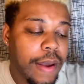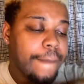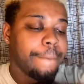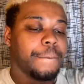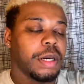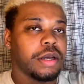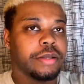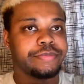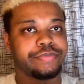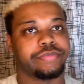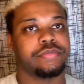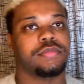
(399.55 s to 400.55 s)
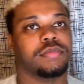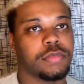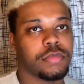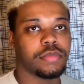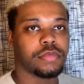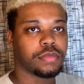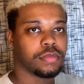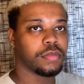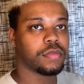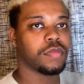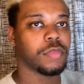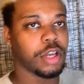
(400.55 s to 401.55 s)
But
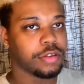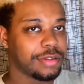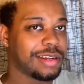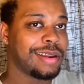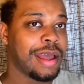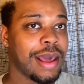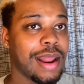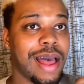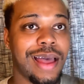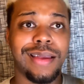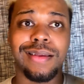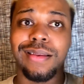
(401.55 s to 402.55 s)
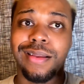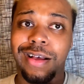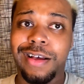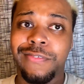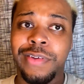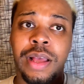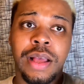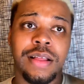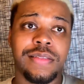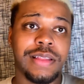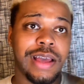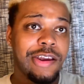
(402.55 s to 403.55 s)
other than that, I love
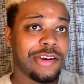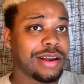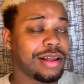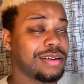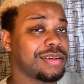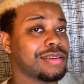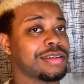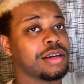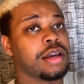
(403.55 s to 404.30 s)
the hair colors.